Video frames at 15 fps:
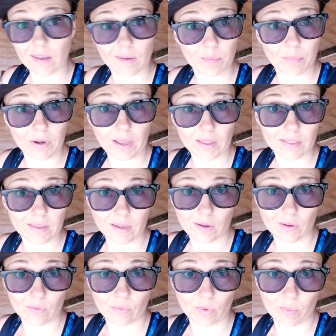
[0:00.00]
but I think
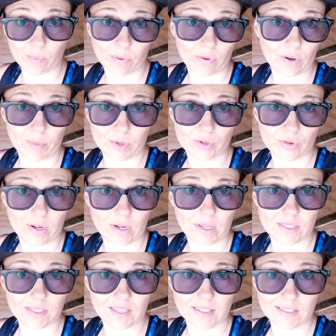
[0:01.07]
we're pretty much ready to
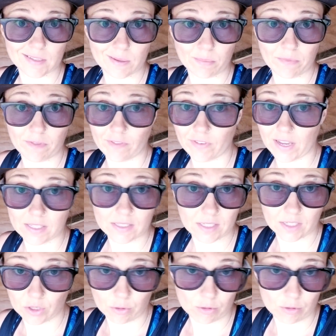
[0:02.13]
get some fancy cute